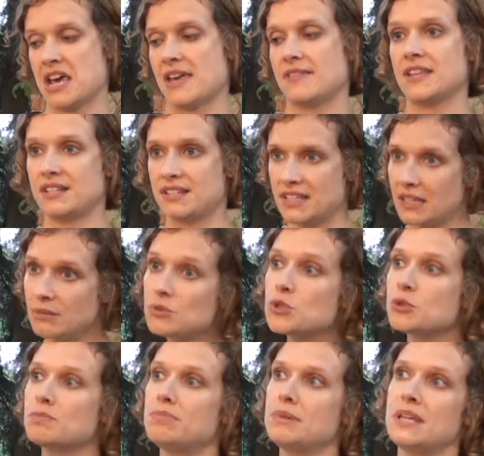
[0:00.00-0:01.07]
And there seem
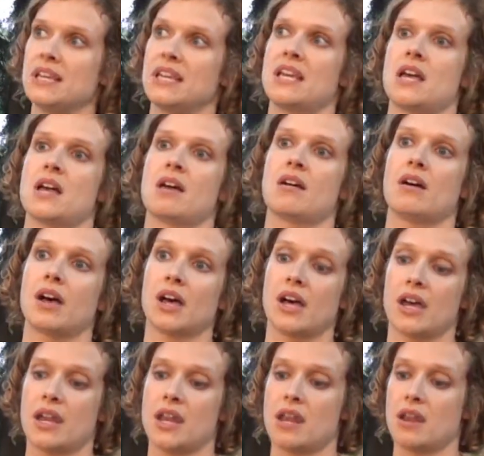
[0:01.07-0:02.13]
to be
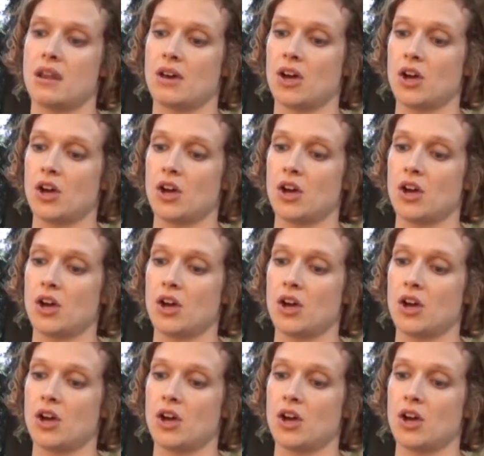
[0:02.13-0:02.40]
an